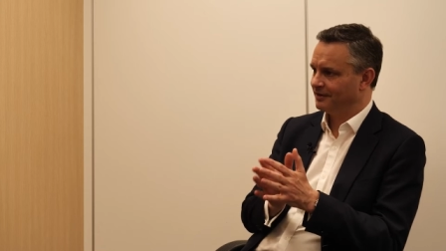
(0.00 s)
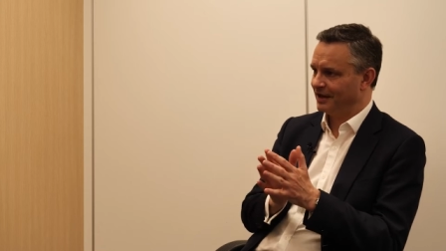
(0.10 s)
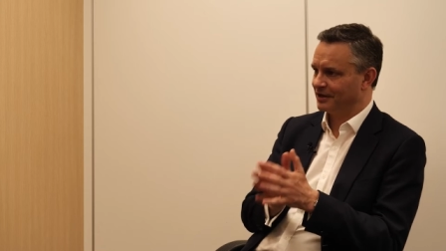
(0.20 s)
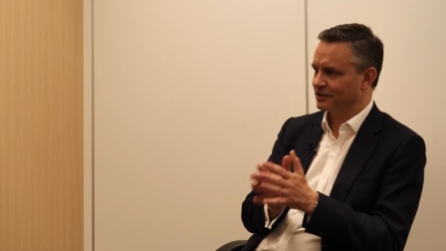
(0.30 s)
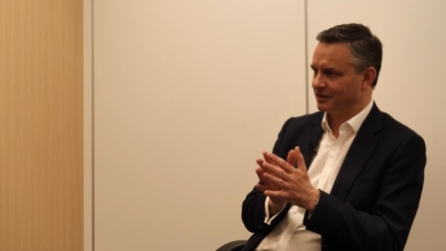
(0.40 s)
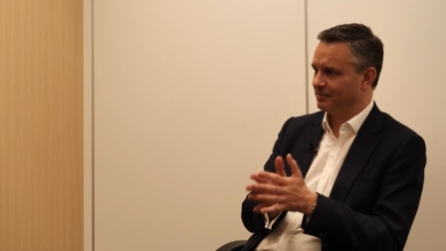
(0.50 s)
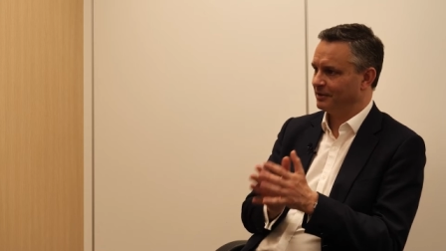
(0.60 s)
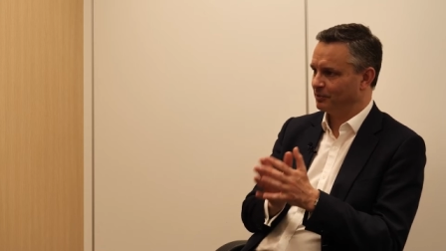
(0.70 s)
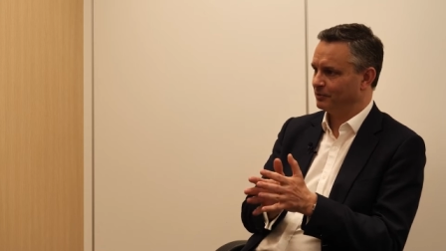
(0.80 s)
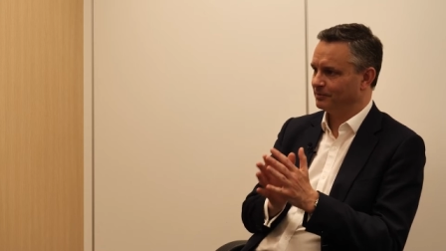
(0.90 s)
actually
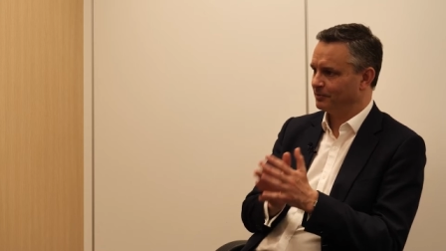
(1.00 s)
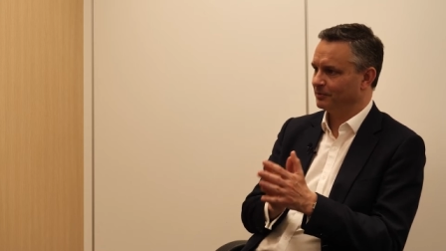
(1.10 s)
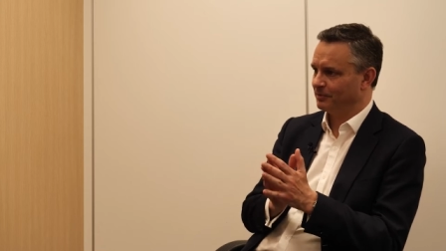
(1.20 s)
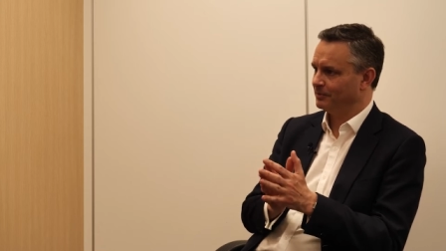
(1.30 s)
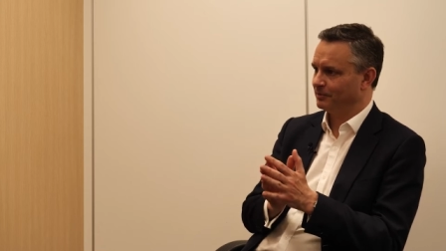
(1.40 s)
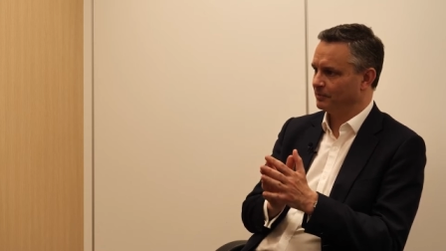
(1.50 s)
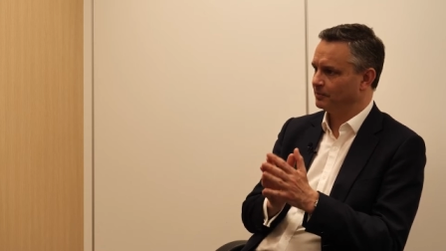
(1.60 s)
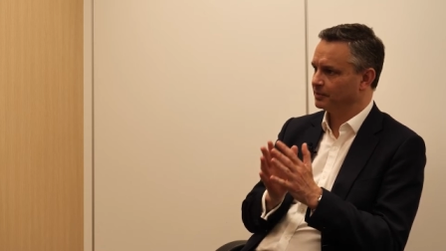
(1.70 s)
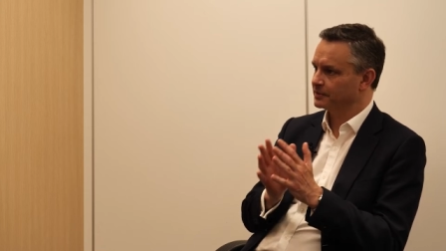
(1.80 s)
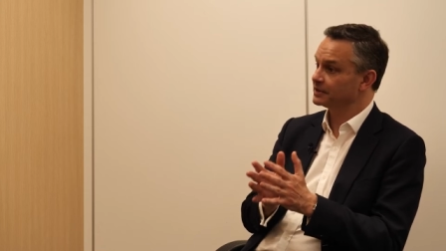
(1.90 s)
people
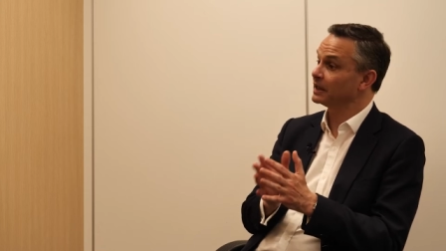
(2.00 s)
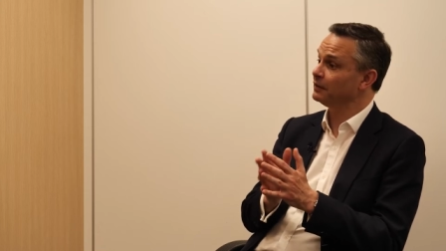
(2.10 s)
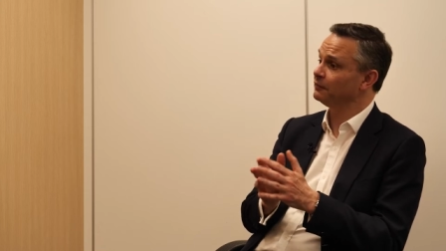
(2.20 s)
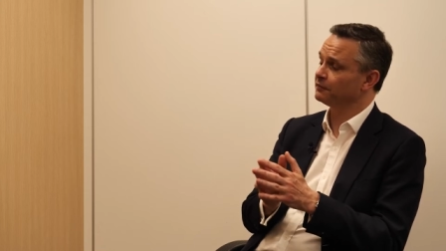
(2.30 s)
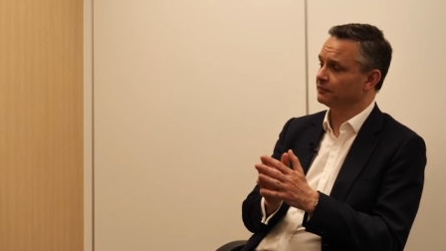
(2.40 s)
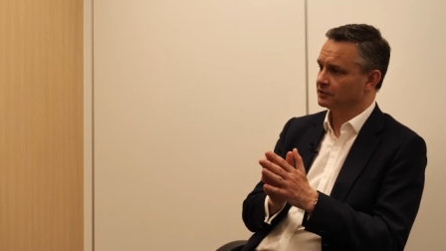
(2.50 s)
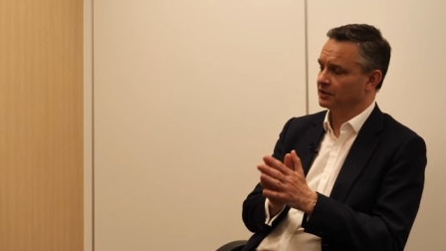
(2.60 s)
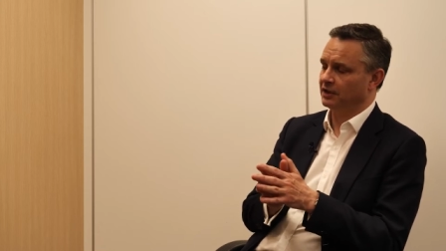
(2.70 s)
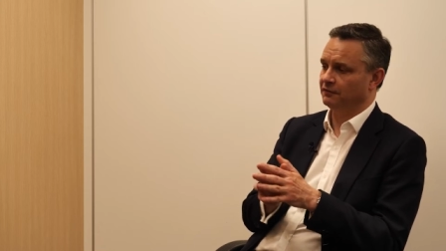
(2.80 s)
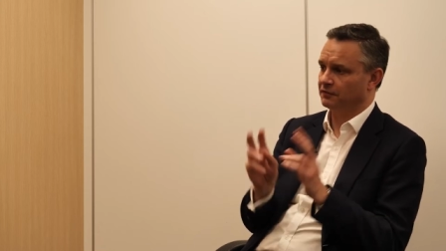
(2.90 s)
perceive
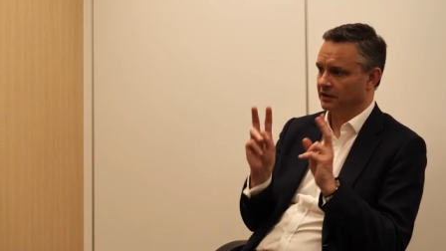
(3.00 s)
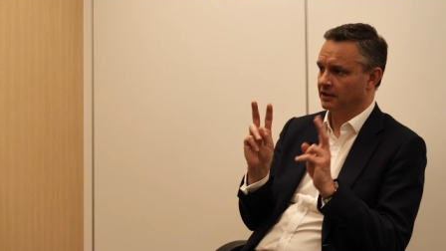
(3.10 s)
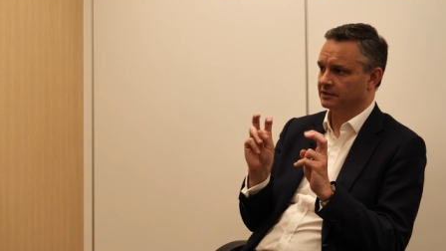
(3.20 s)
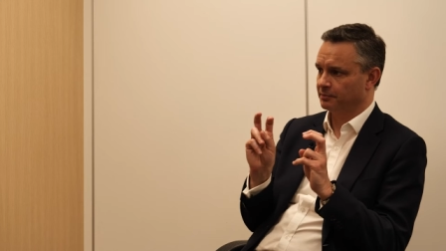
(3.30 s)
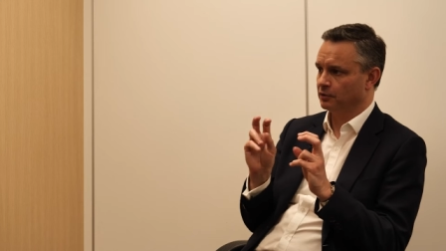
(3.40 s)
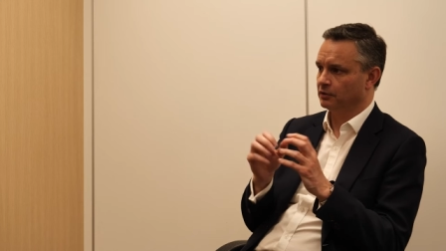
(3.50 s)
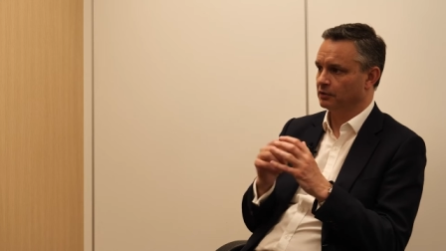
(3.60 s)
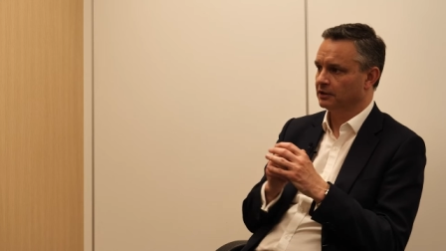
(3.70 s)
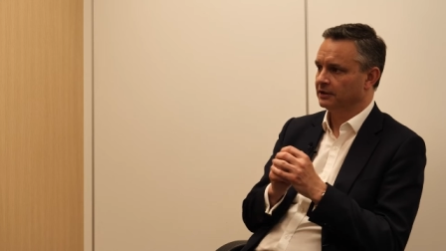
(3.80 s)
GE free as pure.